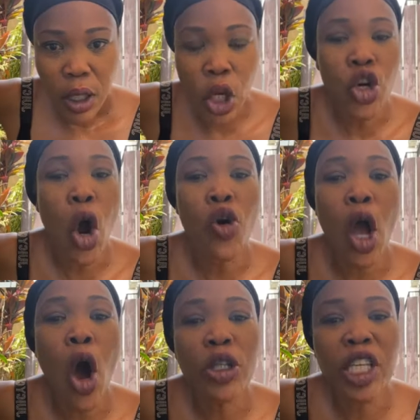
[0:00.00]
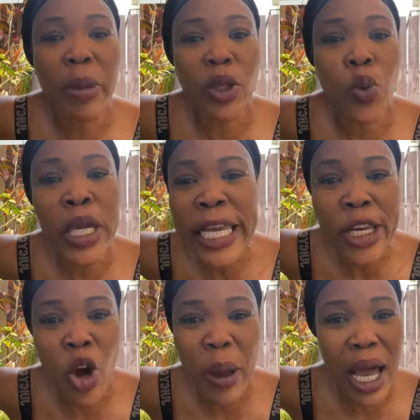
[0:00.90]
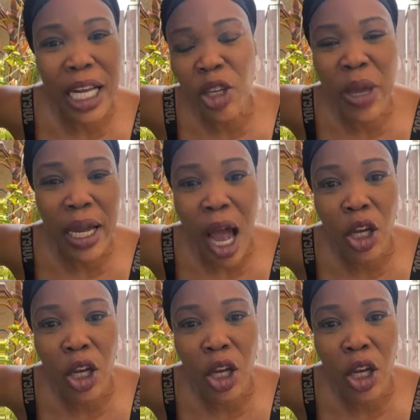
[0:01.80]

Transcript: So now the ultimate wheel now because Jamaica